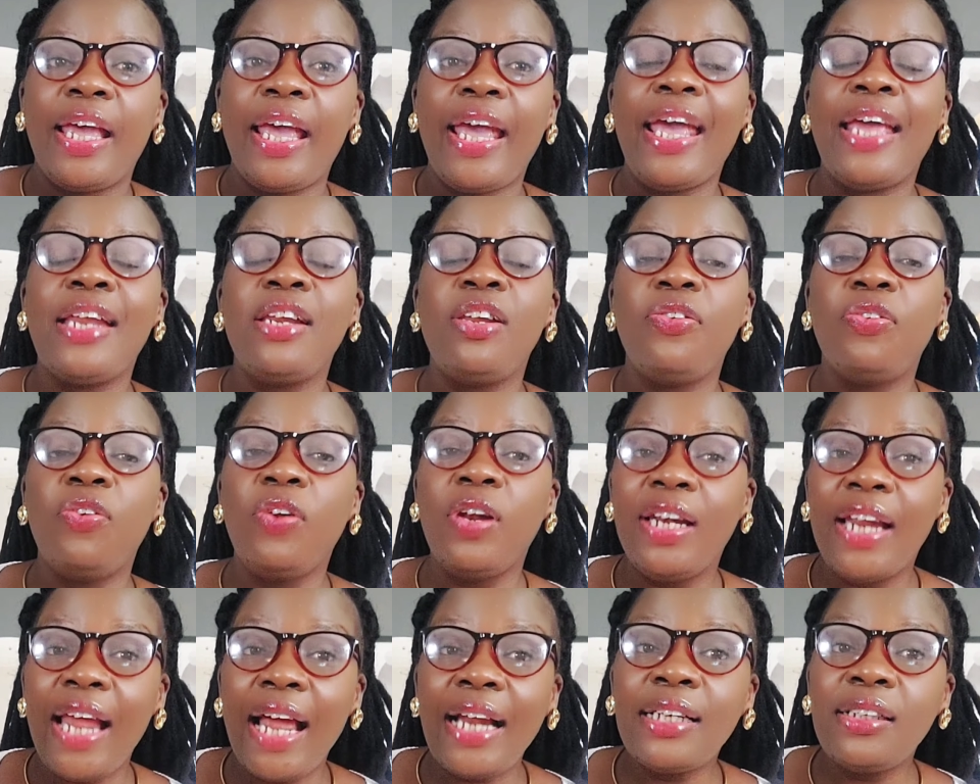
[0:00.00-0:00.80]
and if
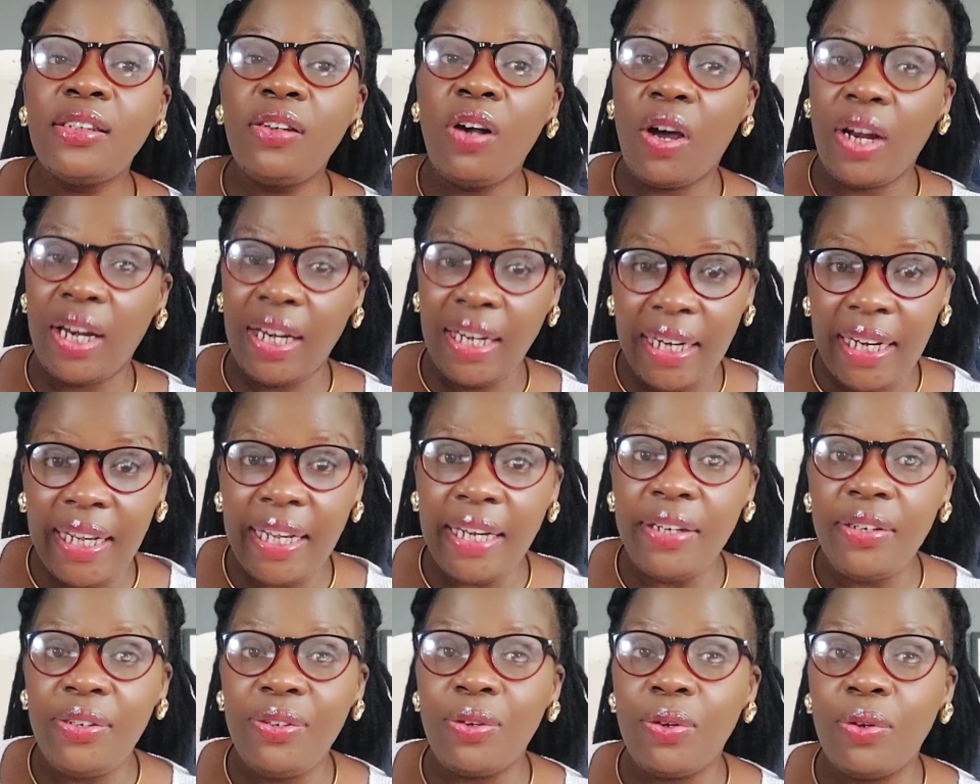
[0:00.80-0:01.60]
you let God
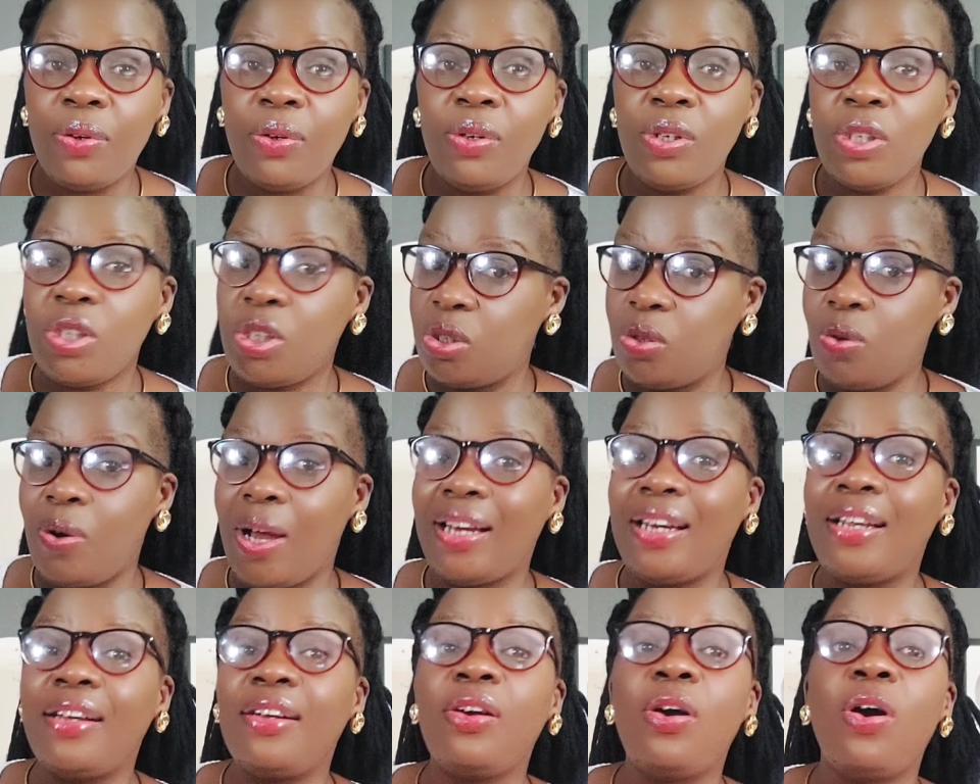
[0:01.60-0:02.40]
lead you,
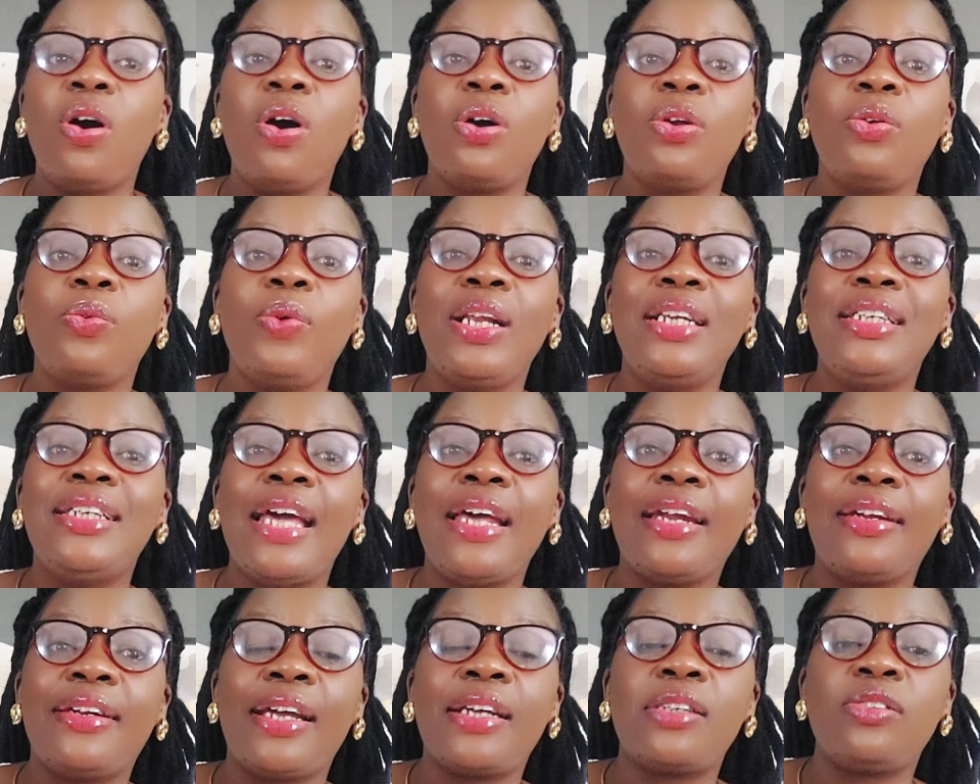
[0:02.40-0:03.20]
surely God will
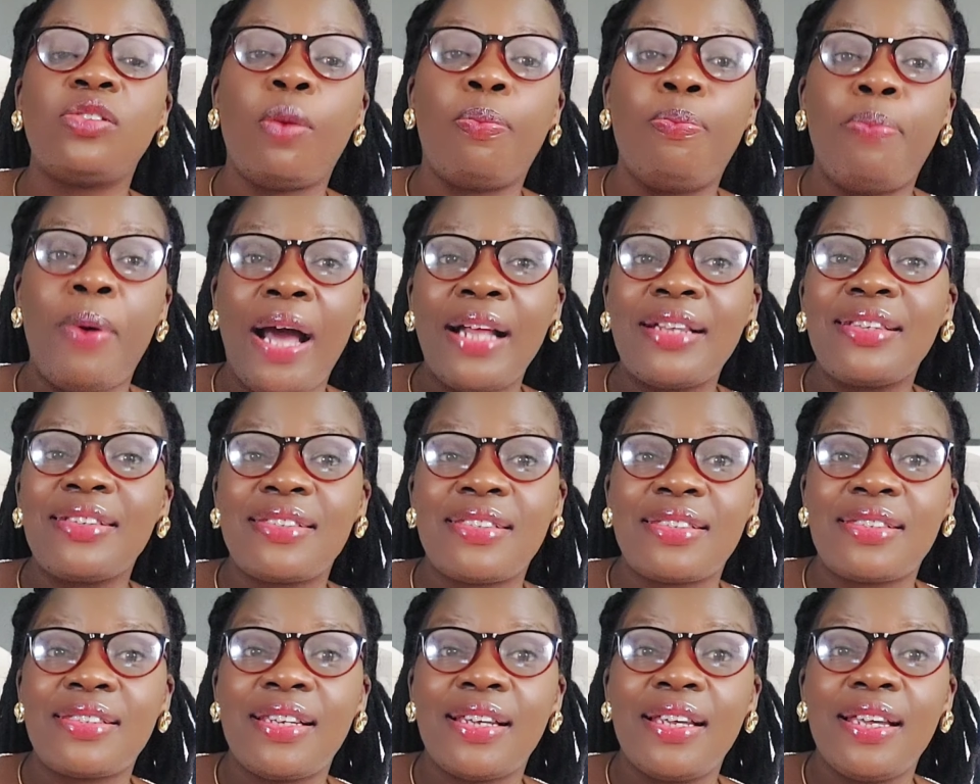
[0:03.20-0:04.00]
direct your
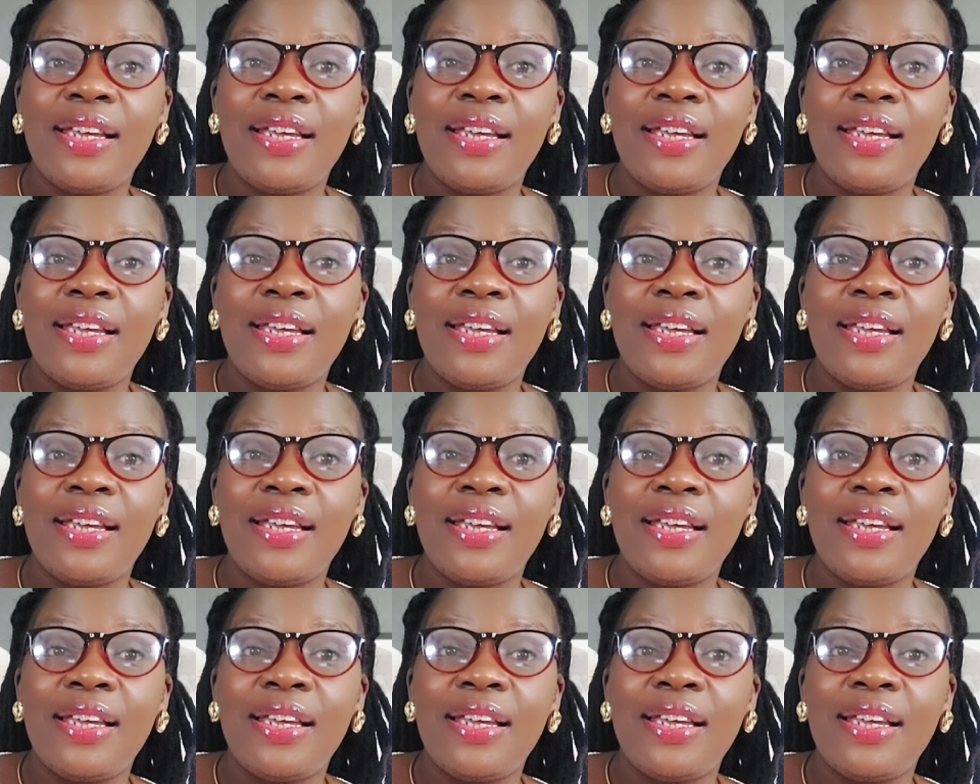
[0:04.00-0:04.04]
paths.